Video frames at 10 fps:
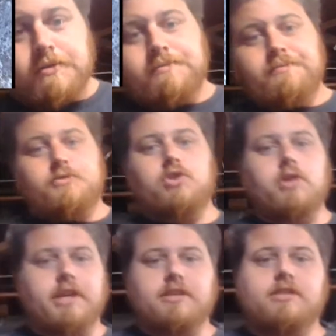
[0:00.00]
So
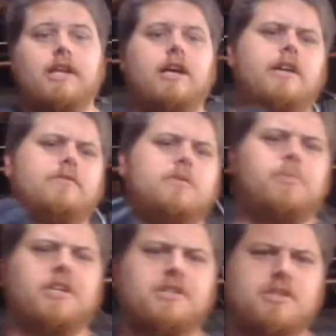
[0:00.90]
like I said, I'll have some
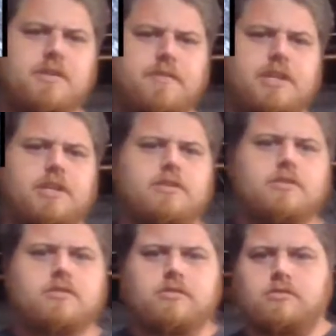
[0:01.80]
pictures of
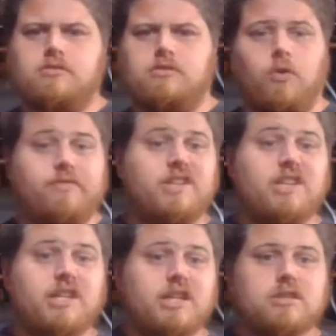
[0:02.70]
this hopefully
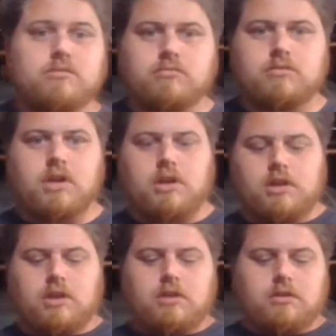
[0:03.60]
there.
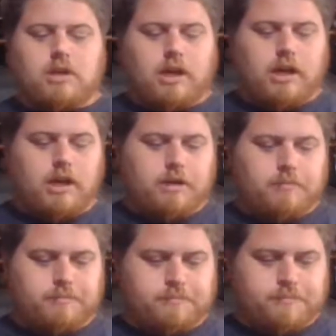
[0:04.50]
Oh
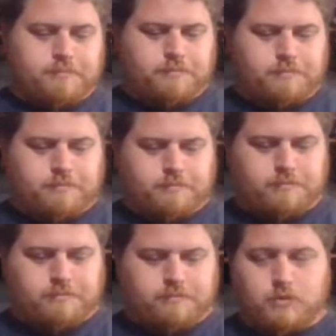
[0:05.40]

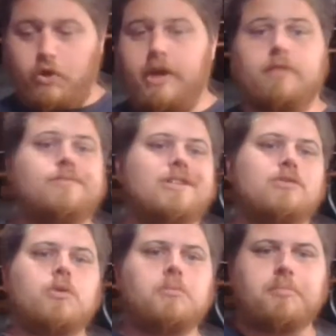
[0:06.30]
yeah, there's
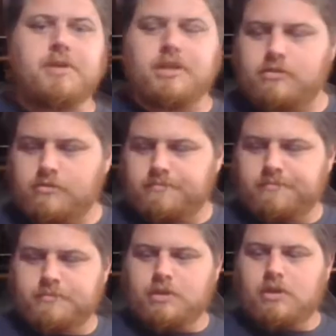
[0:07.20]
one more piece.
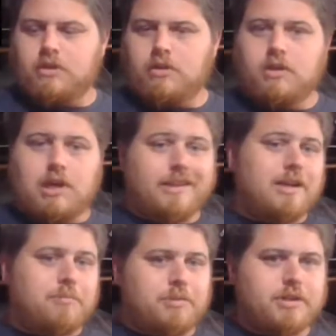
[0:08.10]
And then
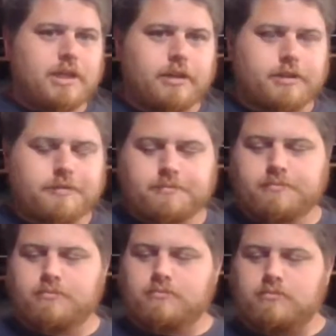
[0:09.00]
I'll put it together.
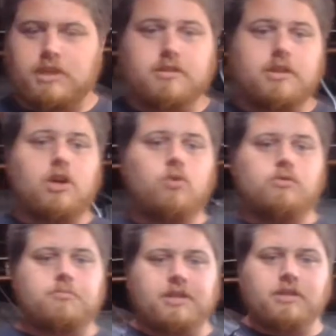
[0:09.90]
This is the
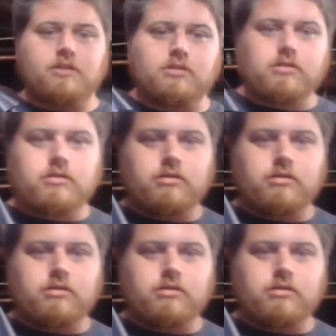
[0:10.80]
nose piece.